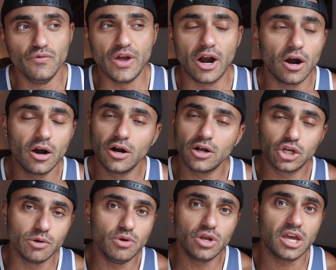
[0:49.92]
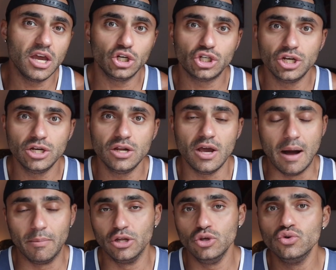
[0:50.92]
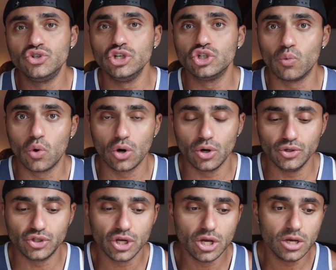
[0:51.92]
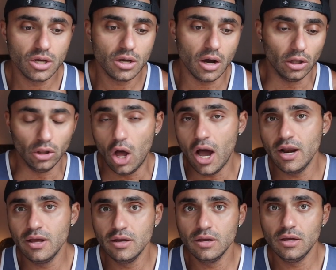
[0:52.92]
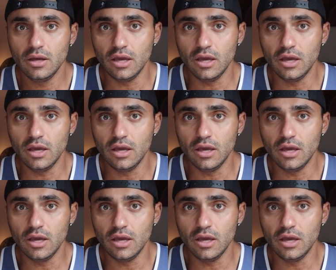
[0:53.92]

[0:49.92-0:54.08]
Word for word: Their communication, I'm gonna use these words a lot,